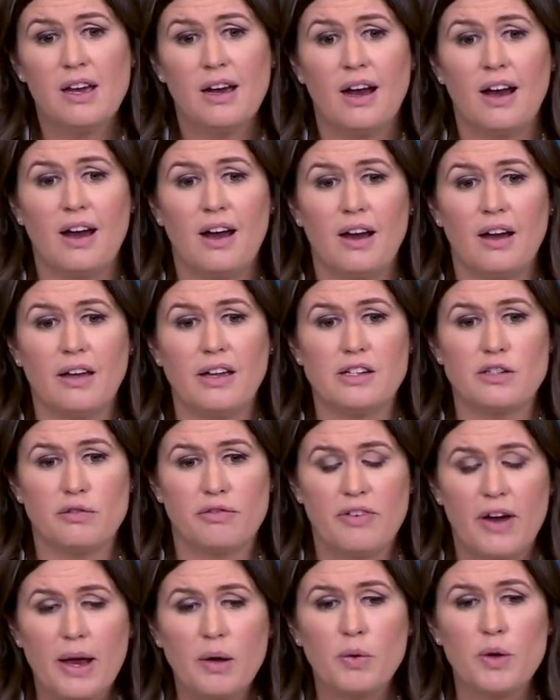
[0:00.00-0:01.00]
Uh, it's a
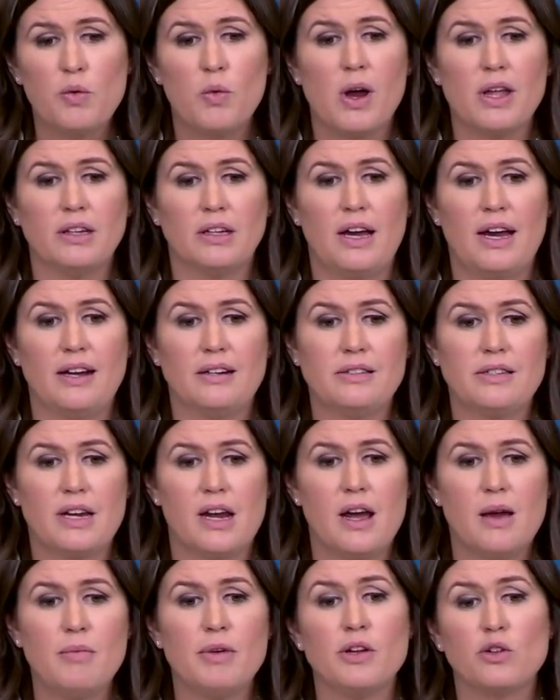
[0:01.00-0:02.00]
fight we won last
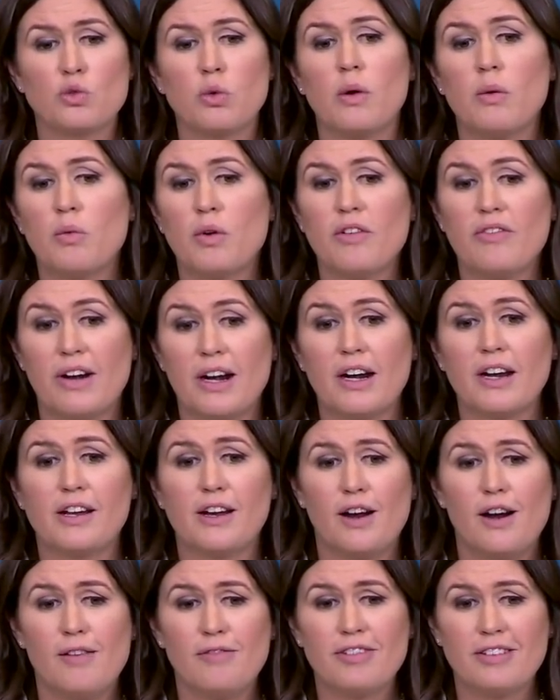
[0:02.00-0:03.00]
time, and it's one we're very
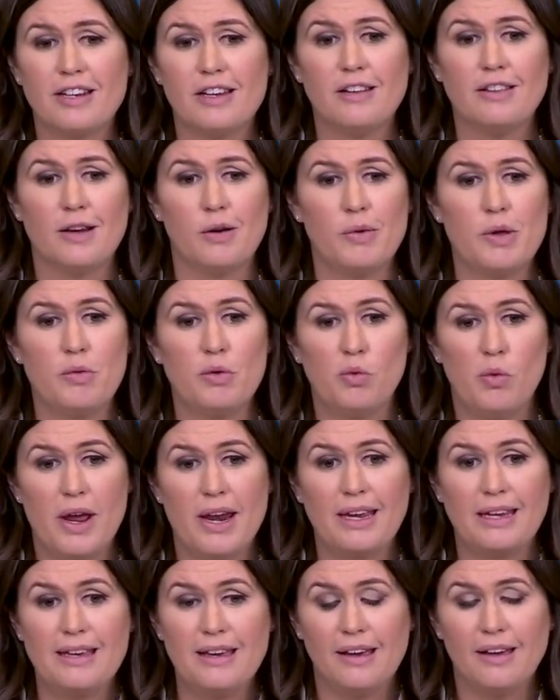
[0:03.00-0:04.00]
confident that we would
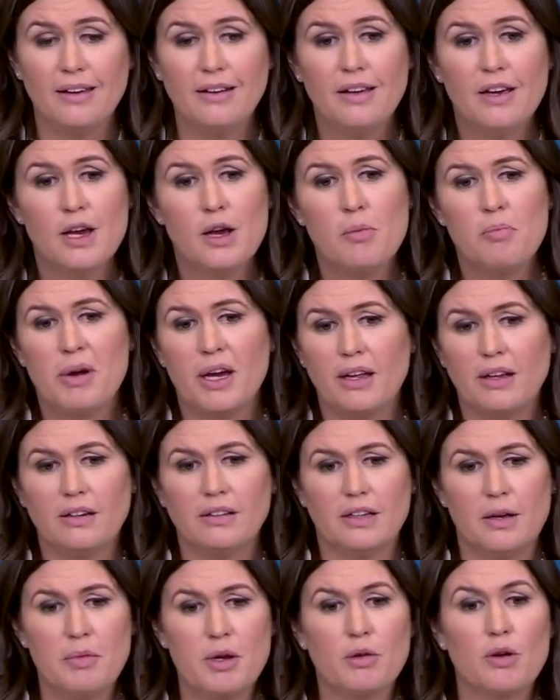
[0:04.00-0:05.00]
win again. But
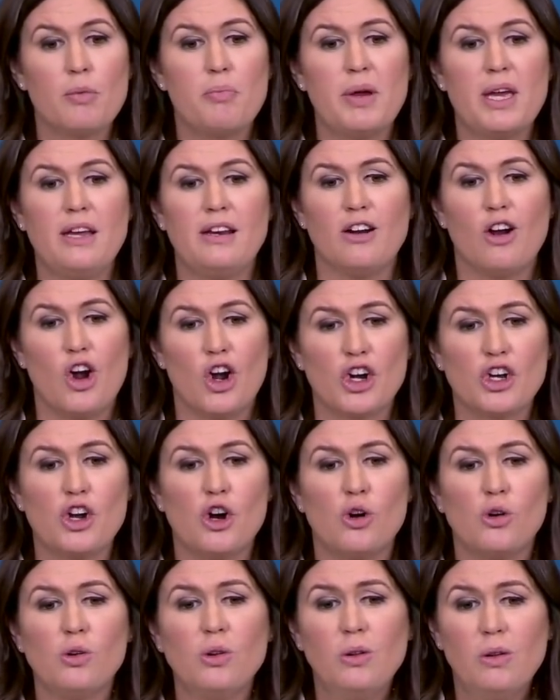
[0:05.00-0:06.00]
let me repeat our
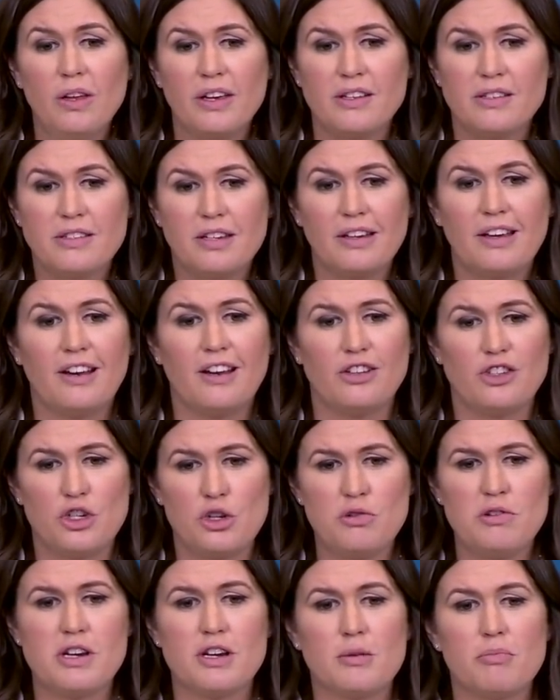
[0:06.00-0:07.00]
goal is to get a
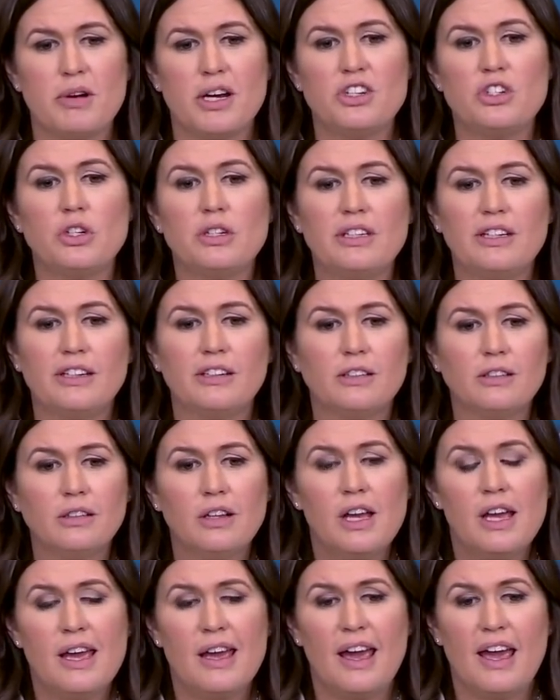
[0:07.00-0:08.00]
two year budget deal
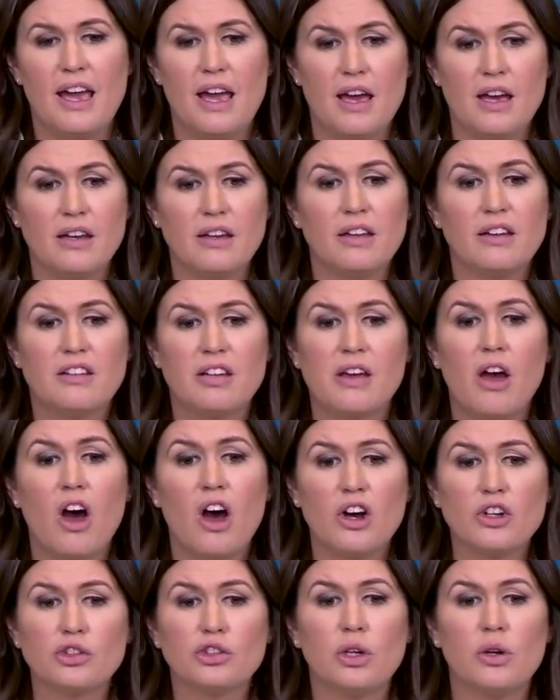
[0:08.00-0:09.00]
and to
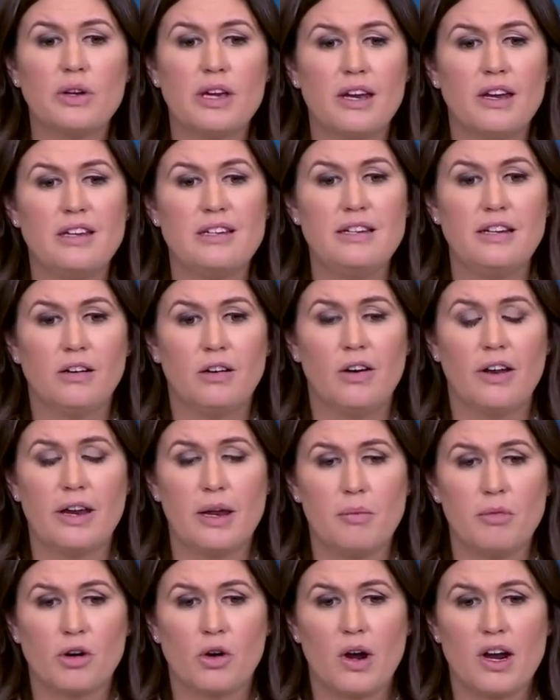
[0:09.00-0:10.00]
also get a deal on
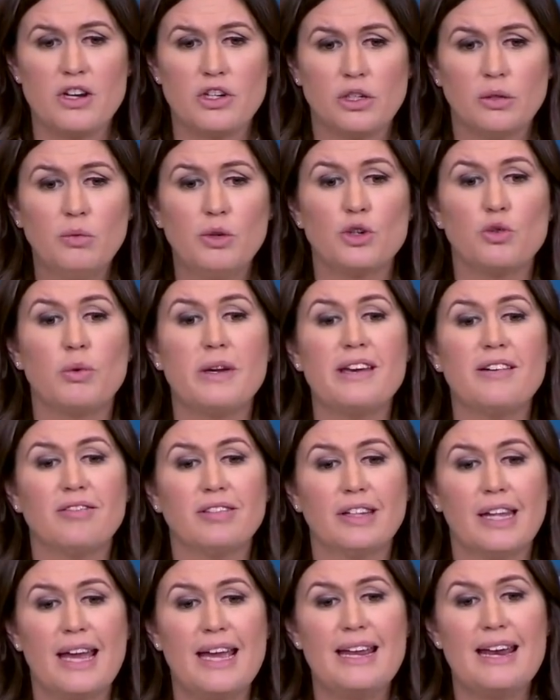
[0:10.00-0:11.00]
immigration, which we have
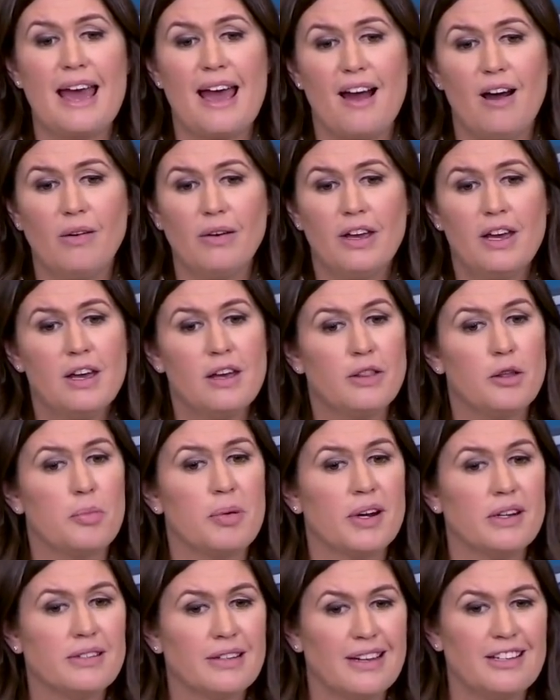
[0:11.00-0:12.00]
laid laid out, the
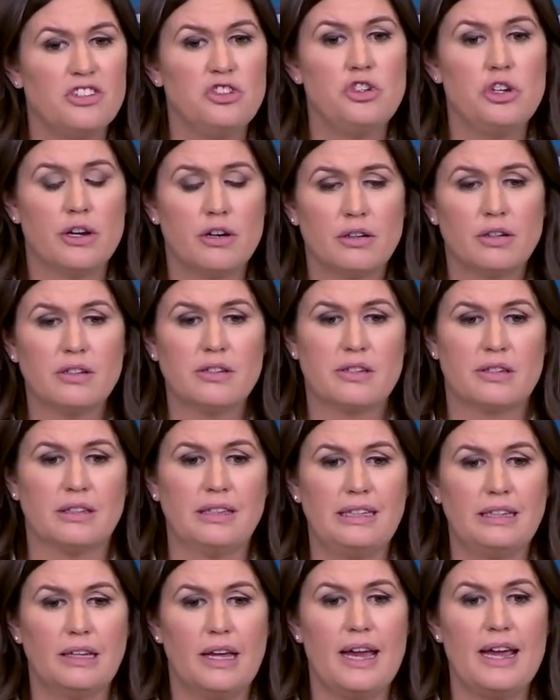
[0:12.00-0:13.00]
president has
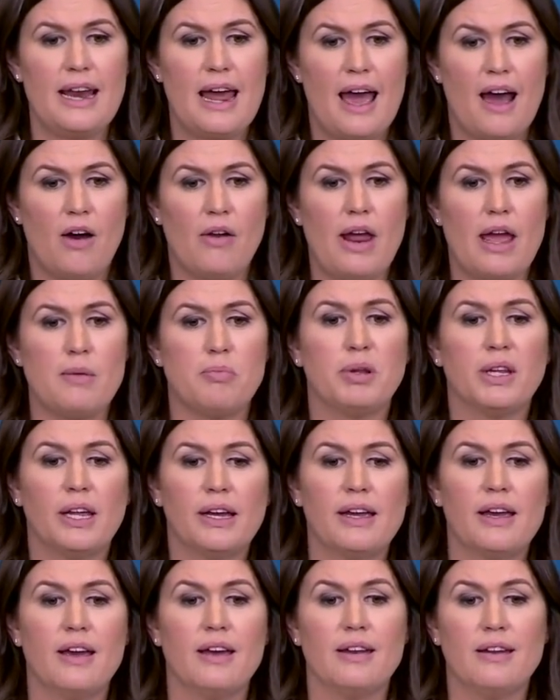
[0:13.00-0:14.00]
generously laid out a
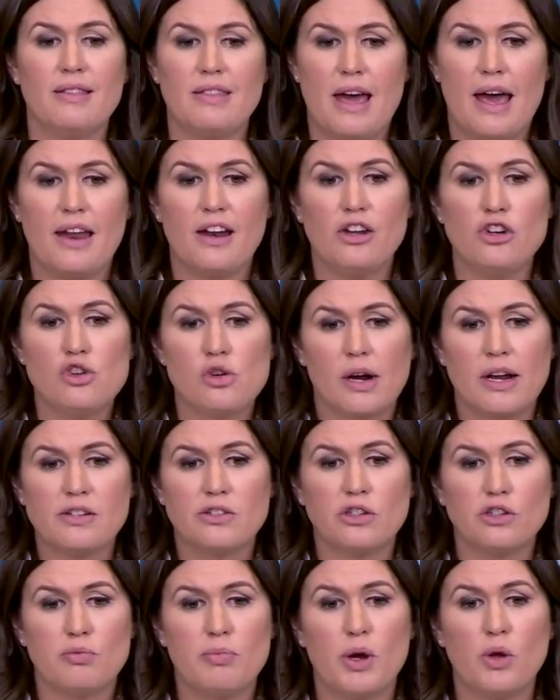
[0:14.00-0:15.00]
plan that
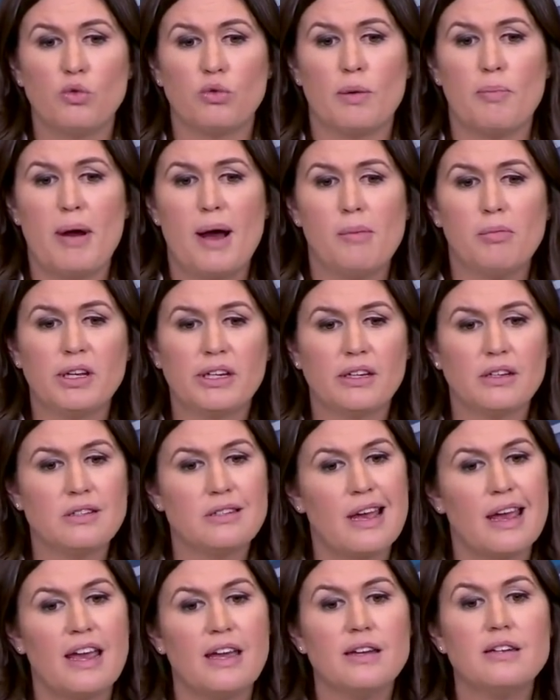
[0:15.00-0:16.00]
addresses both
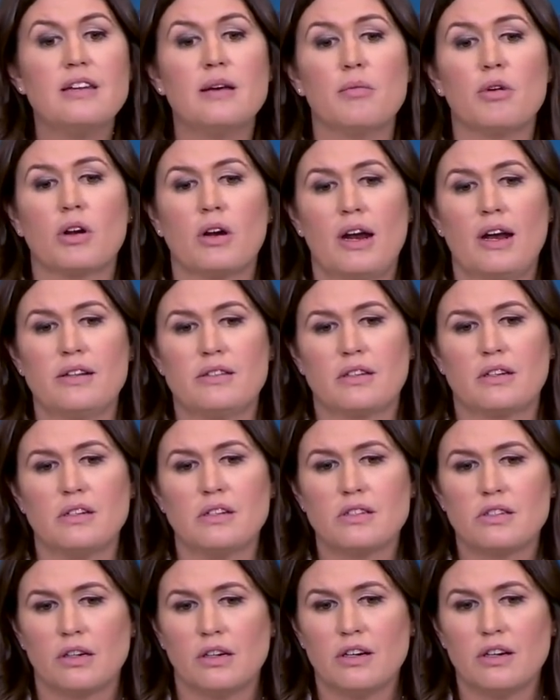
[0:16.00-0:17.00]
Republicans and Democrats'
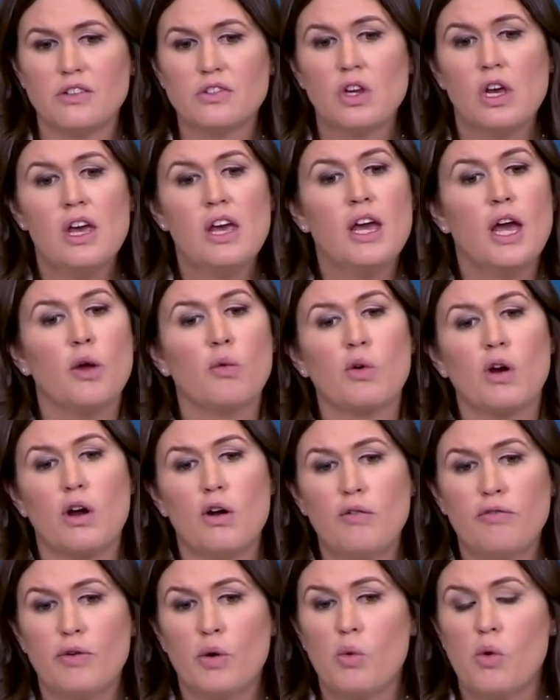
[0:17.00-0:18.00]
concerns, and we're
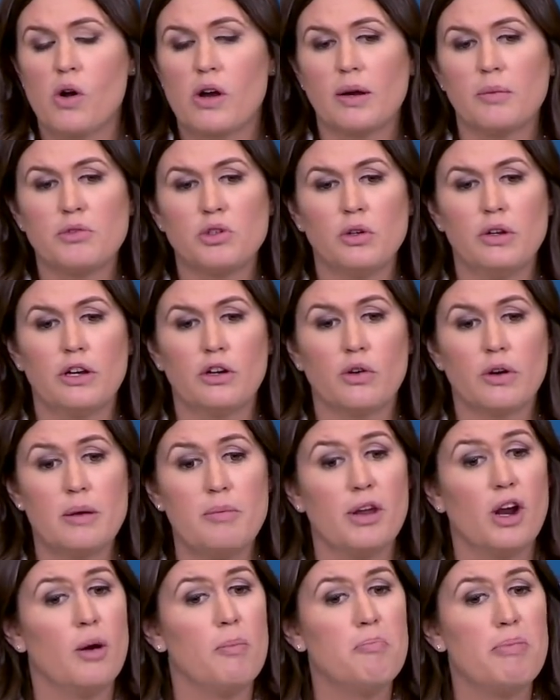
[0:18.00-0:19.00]
hopeful we'll come to an
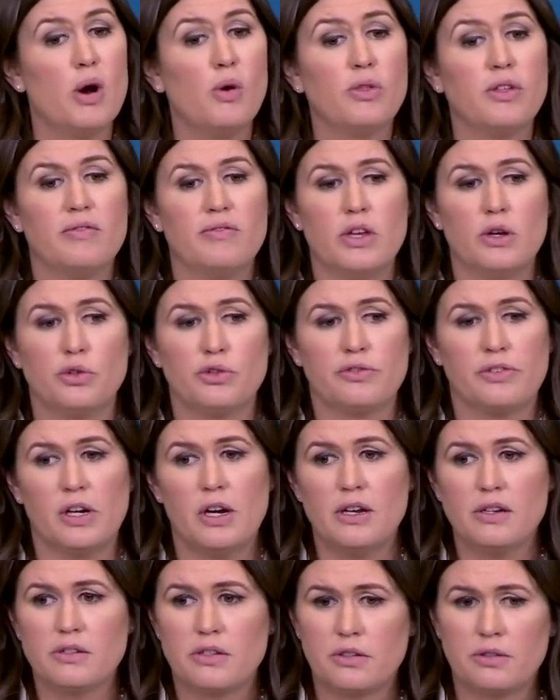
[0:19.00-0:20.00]
agreement on both of those
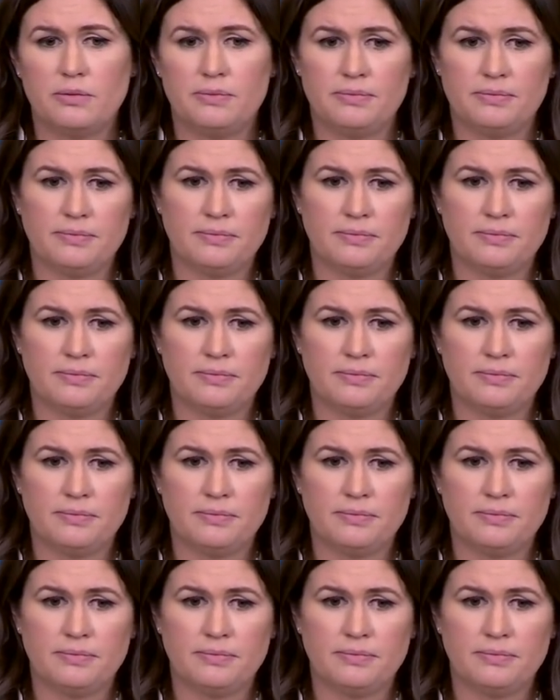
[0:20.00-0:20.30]
fronts. But isn't the